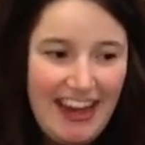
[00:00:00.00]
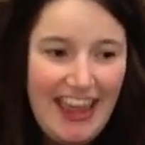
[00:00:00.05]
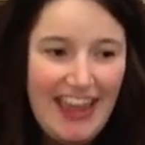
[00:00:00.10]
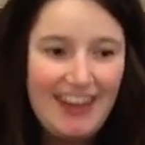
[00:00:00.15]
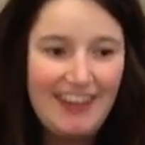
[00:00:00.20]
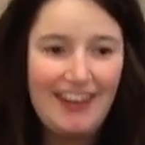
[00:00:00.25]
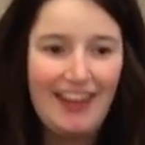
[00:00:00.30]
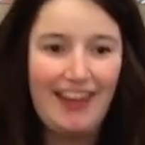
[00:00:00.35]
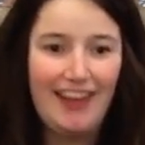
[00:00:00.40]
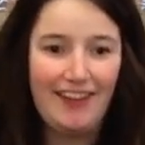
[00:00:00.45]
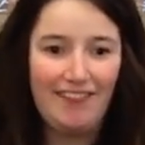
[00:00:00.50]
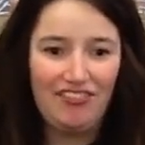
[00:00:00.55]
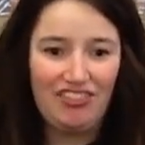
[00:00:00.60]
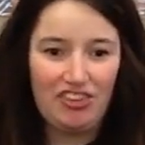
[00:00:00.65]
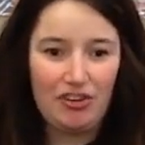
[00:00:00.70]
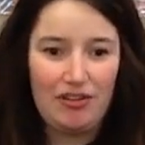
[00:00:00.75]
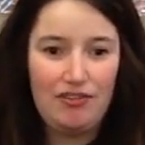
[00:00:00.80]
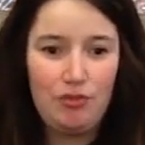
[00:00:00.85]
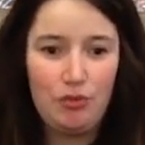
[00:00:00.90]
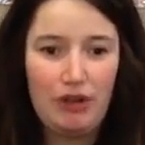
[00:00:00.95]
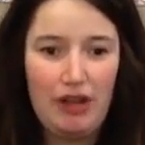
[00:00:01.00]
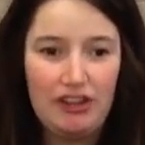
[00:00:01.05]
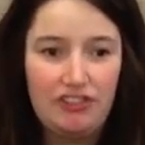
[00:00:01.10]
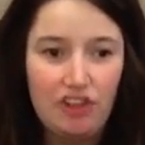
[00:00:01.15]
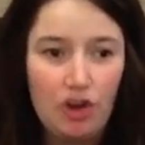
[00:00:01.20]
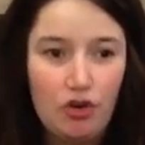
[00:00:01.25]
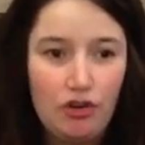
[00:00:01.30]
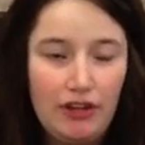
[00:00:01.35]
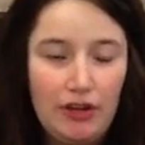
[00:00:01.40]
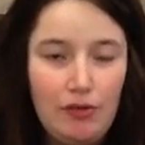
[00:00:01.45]
And, so even when I
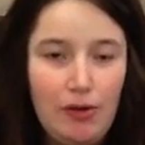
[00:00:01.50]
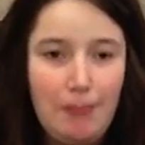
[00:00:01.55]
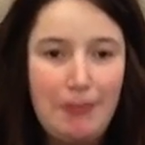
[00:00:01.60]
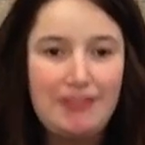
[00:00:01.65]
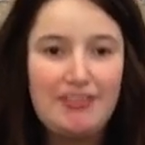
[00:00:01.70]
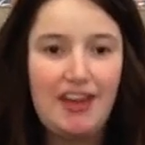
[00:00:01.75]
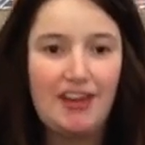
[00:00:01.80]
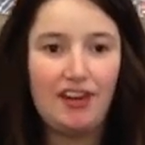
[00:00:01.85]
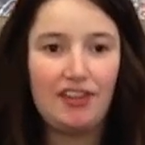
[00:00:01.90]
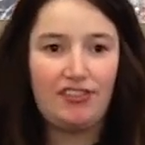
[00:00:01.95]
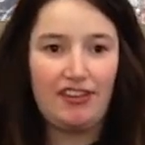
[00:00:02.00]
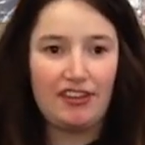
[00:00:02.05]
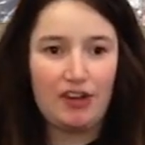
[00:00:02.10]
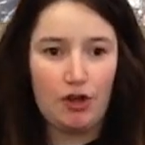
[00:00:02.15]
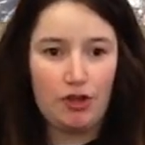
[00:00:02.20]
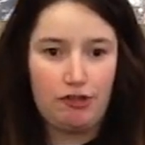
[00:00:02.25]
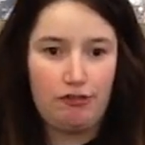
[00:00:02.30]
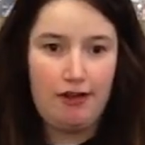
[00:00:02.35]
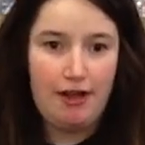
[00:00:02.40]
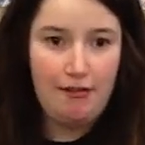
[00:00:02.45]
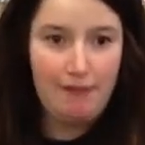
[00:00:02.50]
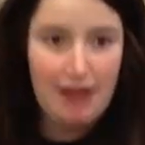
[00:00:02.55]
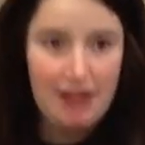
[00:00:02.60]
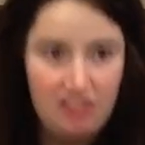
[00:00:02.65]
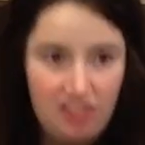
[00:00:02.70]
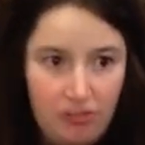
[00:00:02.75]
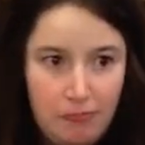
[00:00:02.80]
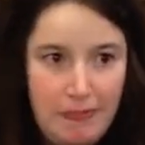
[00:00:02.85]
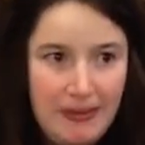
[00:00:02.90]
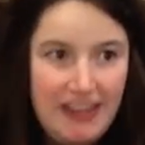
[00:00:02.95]
don't really want McDonald's, I go there anyway,
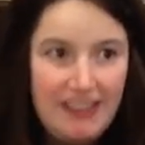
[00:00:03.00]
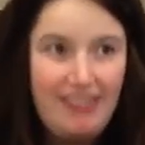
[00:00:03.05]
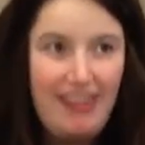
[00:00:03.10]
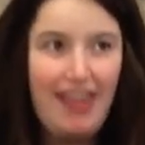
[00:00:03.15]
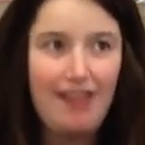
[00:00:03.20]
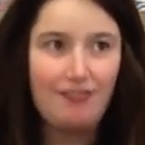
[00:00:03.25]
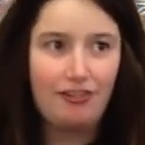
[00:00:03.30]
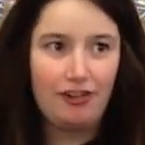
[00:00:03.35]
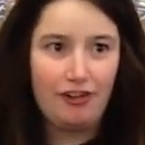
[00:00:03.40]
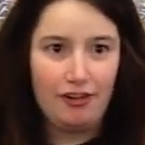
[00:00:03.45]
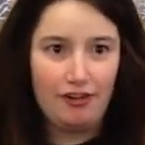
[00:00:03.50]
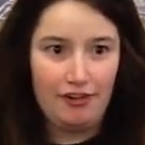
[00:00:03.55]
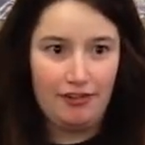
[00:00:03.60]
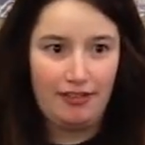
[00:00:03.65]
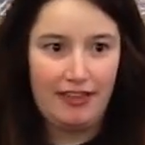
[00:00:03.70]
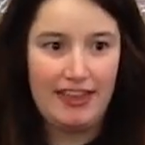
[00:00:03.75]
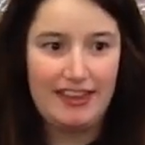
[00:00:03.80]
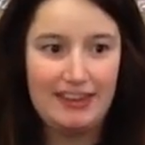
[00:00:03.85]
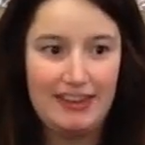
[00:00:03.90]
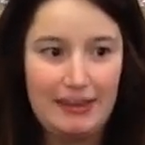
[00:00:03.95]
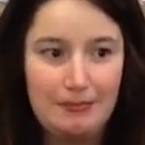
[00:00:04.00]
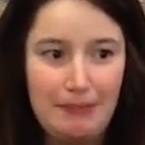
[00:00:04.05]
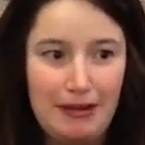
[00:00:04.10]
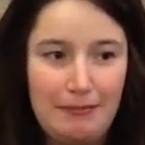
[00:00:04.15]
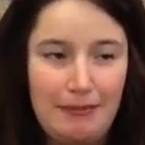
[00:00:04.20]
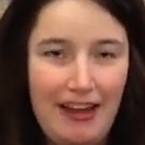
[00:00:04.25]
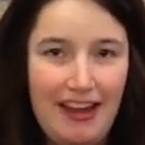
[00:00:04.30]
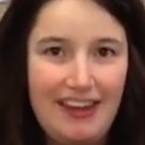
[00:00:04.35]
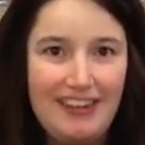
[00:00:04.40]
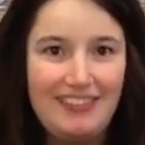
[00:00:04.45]
just because I have her, in my
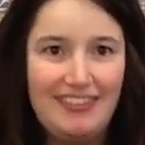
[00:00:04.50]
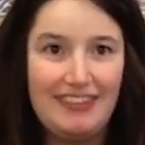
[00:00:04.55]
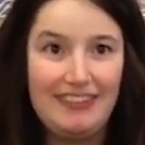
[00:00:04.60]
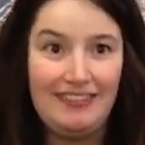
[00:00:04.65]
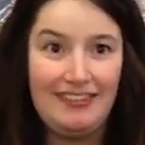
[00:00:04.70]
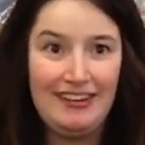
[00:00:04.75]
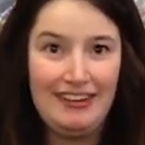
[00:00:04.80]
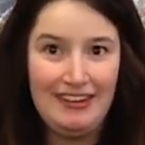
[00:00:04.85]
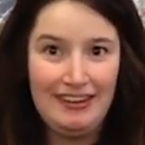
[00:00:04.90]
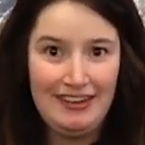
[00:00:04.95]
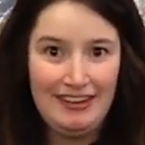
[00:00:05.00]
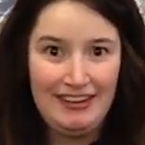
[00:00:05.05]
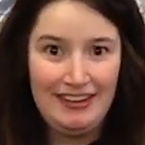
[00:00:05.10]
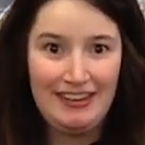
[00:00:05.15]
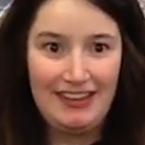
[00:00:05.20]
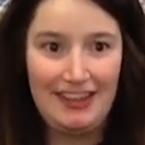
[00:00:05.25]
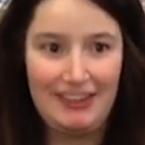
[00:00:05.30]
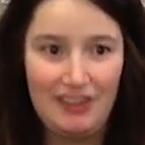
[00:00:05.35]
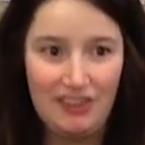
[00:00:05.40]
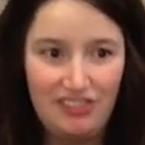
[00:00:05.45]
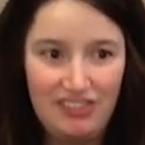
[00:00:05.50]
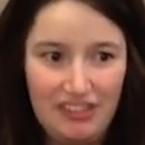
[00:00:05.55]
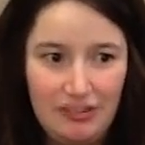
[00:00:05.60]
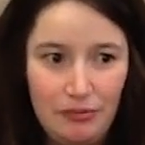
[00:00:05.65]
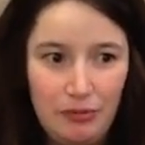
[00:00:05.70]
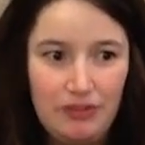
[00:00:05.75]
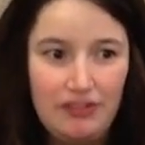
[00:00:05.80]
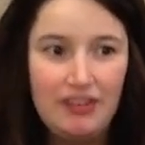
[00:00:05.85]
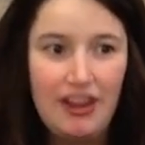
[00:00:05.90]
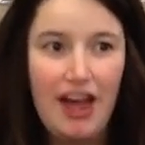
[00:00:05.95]
mind, and I know she
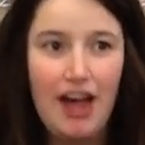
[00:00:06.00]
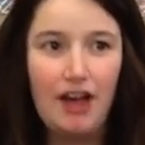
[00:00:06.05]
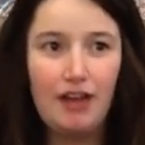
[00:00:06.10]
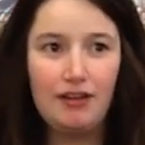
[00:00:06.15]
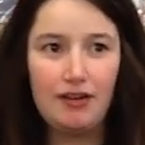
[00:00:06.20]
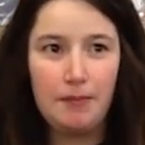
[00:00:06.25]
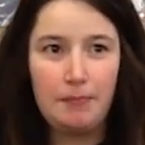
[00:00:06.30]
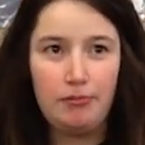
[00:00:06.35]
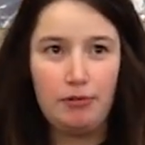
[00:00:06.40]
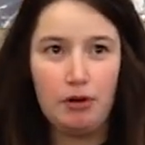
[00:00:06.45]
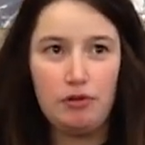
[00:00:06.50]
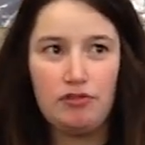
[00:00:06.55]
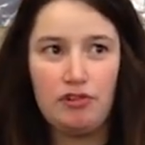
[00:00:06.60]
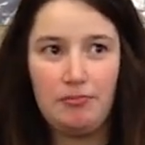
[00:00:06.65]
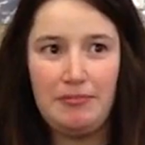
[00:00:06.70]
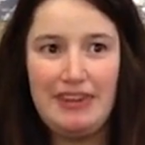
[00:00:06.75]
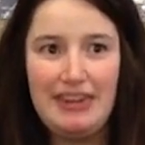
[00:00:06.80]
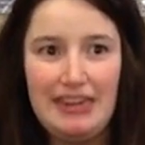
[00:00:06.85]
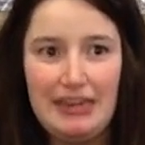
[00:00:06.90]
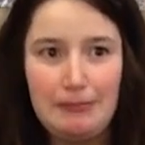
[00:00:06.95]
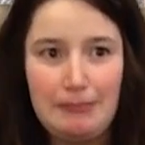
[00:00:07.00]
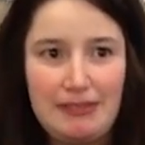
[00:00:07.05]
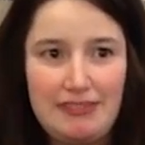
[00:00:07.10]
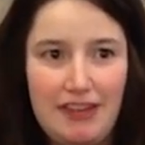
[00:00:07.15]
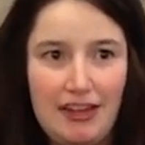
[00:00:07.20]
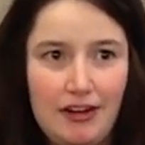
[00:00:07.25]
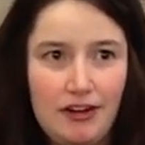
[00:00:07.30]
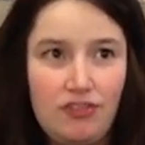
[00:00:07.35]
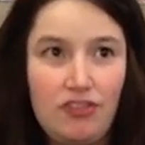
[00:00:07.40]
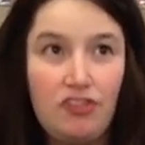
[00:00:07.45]
would not approve of me eating
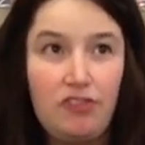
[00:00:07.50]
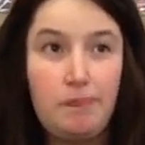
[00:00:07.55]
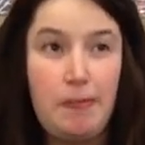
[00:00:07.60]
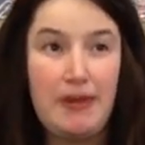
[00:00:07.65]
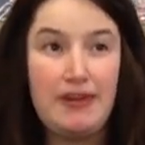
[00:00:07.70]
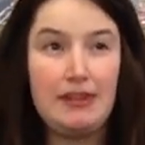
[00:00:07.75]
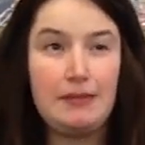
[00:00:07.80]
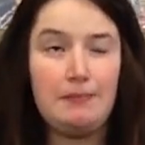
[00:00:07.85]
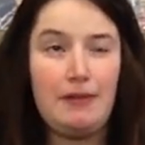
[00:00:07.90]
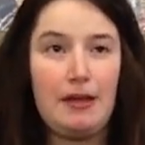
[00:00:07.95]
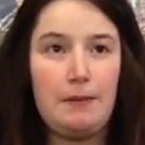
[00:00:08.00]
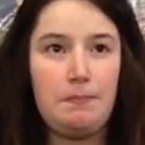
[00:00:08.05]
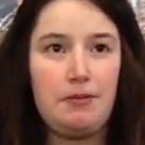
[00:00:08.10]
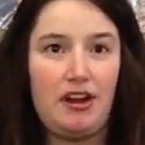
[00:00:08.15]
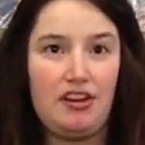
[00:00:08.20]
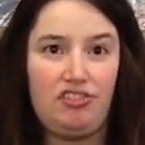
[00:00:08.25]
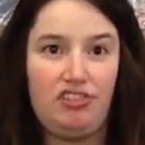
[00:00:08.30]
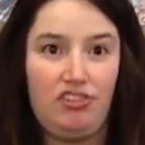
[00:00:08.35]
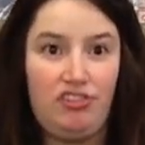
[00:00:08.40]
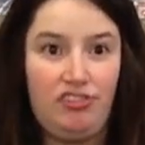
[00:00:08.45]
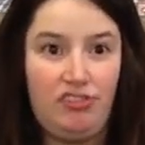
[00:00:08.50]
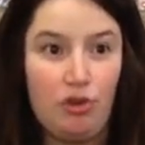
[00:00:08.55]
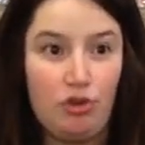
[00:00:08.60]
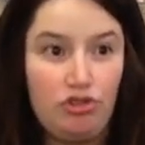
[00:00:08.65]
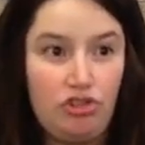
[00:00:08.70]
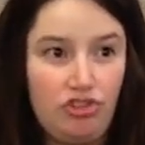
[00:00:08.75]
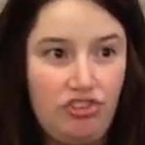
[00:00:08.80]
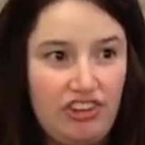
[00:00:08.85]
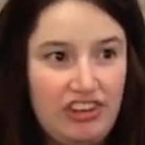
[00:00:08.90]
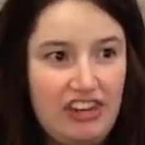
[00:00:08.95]
McDonald's and spending my precious
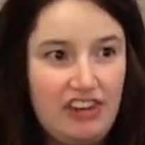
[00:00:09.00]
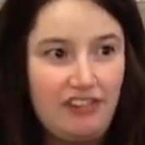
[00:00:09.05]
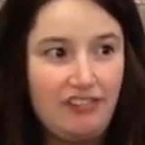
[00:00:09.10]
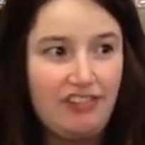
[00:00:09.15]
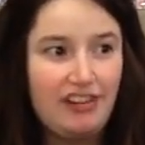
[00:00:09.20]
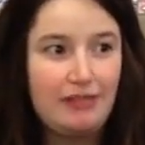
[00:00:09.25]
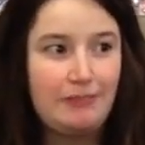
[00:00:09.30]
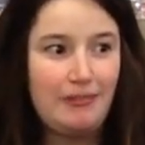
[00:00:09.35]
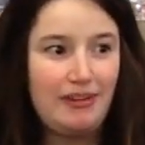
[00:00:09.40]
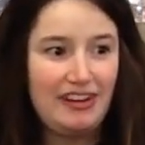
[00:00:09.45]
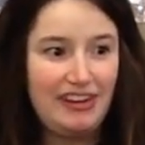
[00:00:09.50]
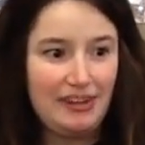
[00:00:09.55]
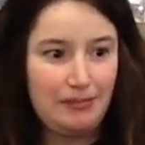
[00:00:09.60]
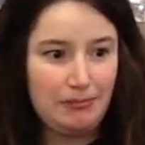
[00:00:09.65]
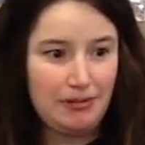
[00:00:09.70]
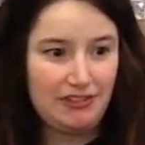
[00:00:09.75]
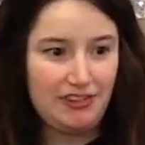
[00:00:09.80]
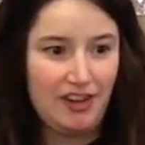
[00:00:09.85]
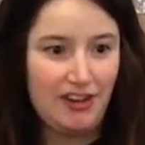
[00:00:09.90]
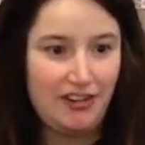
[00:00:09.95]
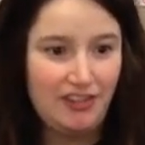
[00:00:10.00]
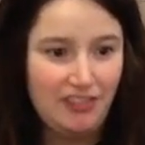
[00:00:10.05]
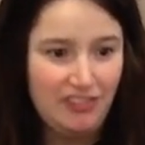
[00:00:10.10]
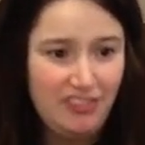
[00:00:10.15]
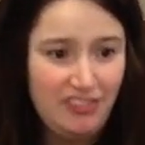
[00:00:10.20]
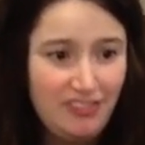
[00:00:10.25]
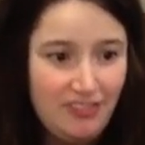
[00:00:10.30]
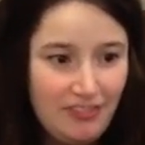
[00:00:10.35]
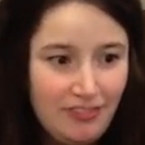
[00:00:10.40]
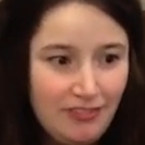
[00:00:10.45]
Social Security money on
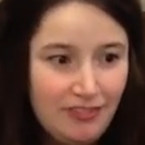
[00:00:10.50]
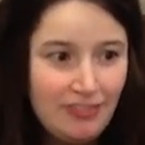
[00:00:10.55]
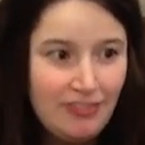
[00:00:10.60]
McDonald's.